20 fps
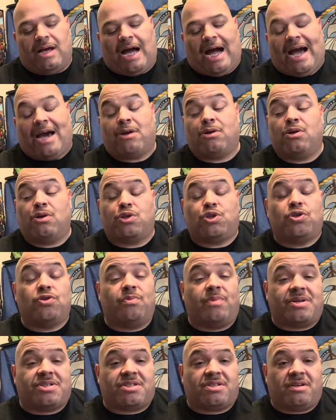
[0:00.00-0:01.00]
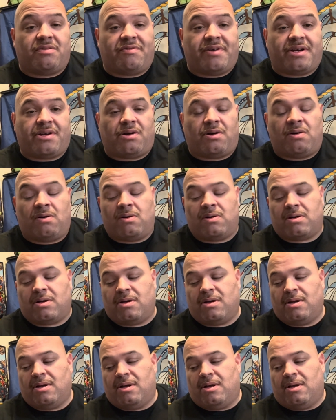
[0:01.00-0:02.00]
I don't know too much of the Red Hulk,
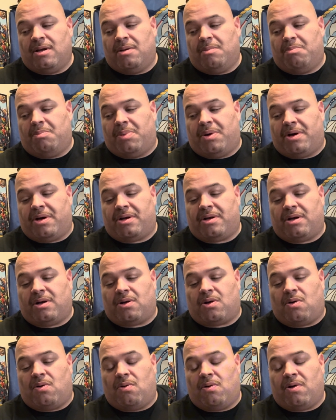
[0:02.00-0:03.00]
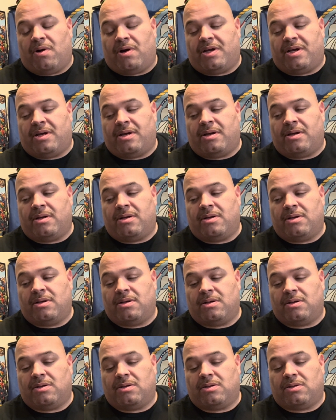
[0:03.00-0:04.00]
but according
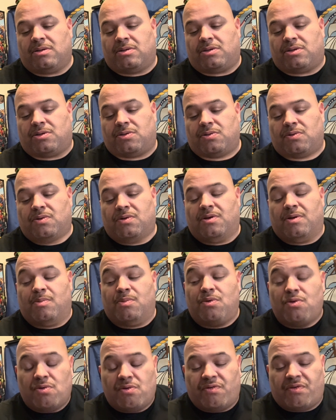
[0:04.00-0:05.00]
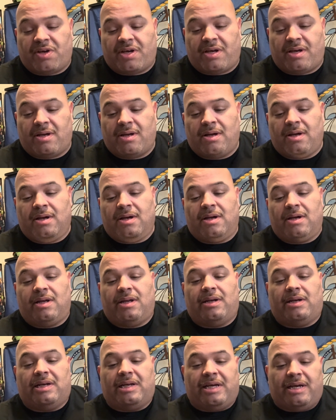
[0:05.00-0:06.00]
to the movie,
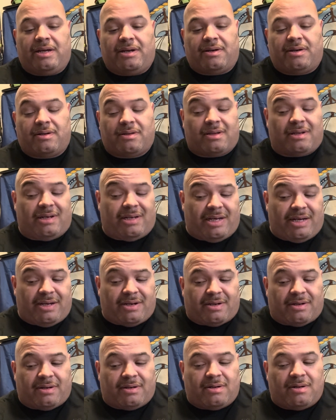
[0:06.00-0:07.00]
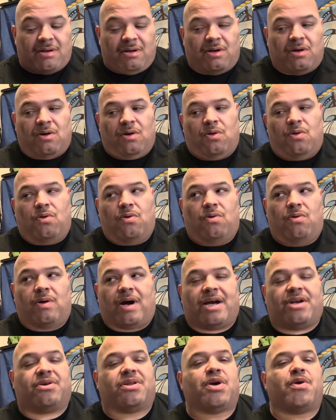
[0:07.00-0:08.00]
the leader, who
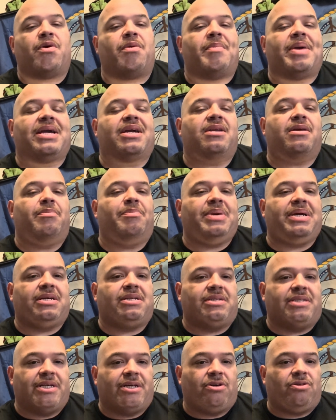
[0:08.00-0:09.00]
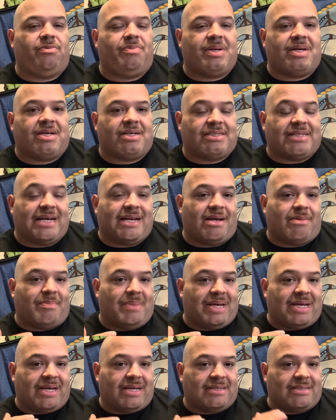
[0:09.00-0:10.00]
I know they were making a big deal because they didn't
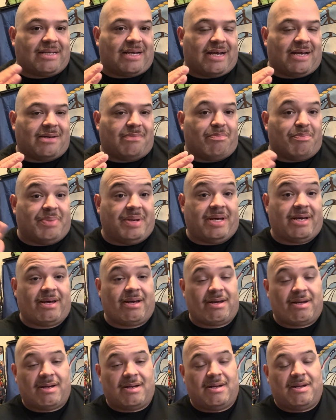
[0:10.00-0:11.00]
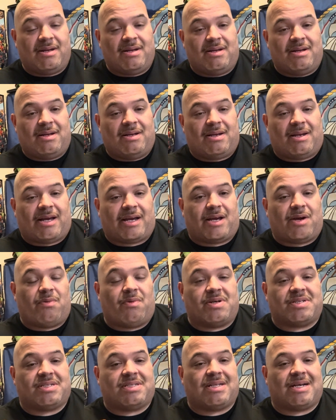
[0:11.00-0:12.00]
make his head big like it
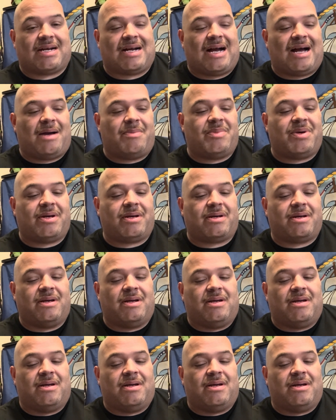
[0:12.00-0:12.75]
was in the comic.